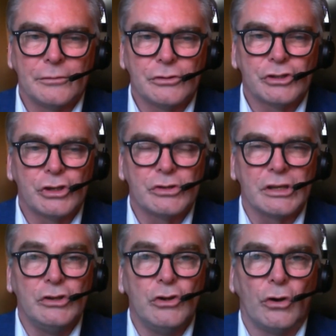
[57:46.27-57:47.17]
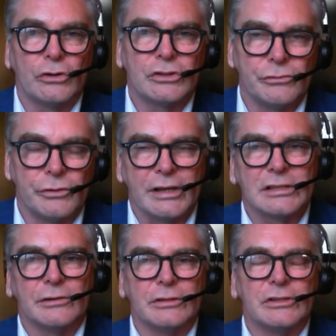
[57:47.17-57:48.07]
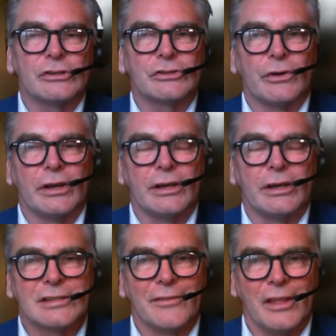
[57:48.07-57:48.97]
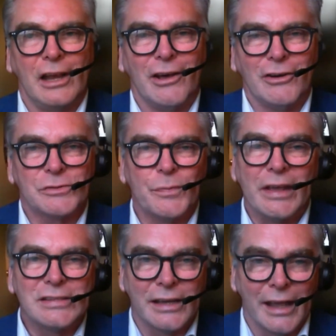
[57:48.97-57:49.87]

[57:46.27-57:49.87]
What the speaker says: choosing not to raise their interest rates at their last meeting,